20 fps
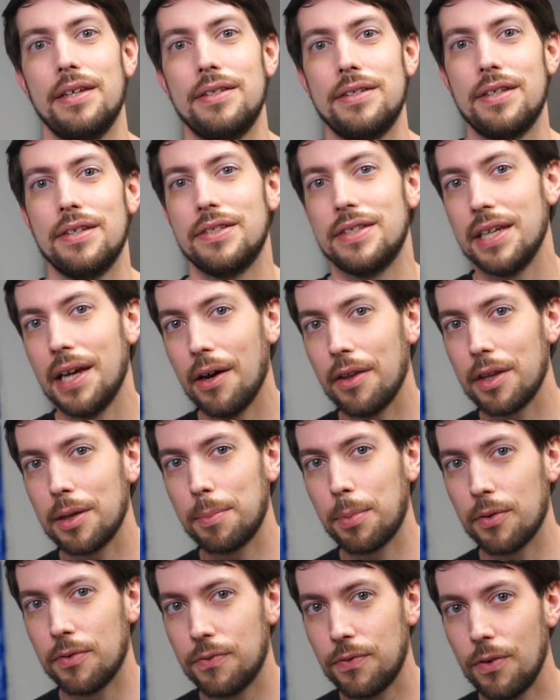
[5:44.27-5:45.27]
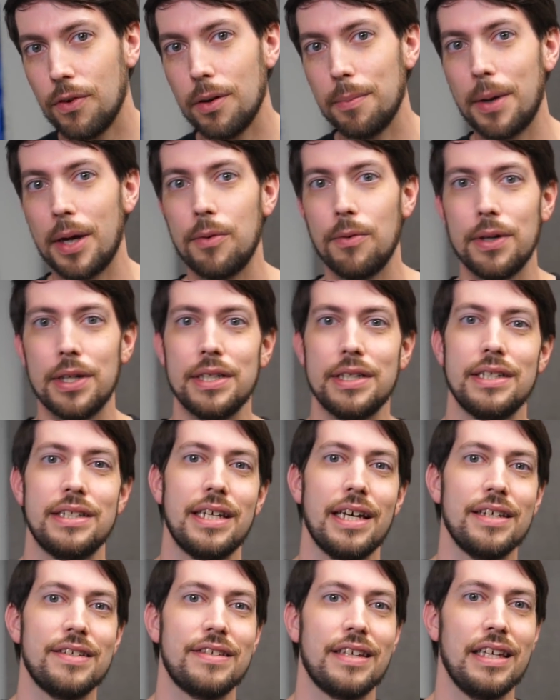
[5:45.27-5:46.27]
To see how they perform, I wanted to
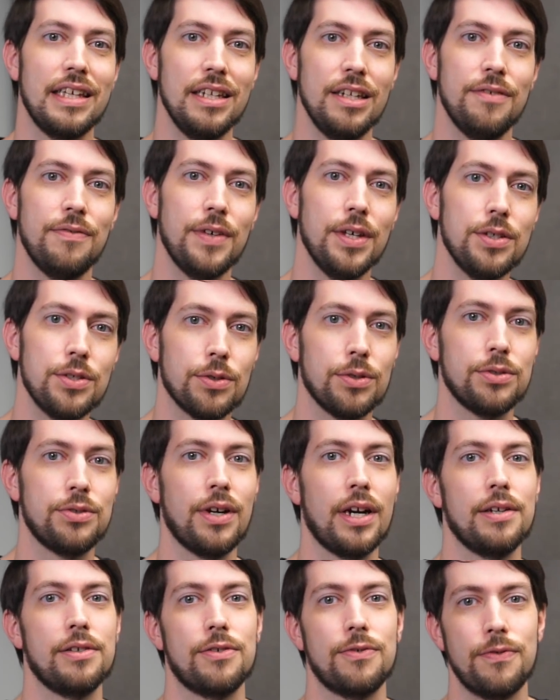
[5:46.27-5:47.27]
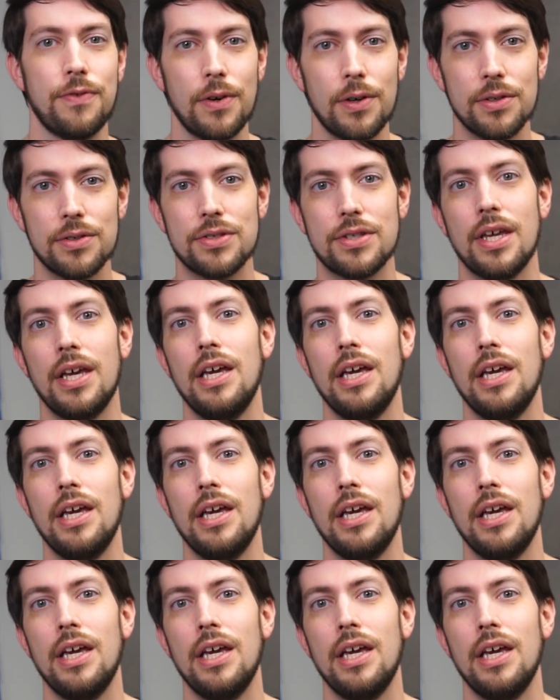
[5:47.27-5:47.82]
test individual drives first,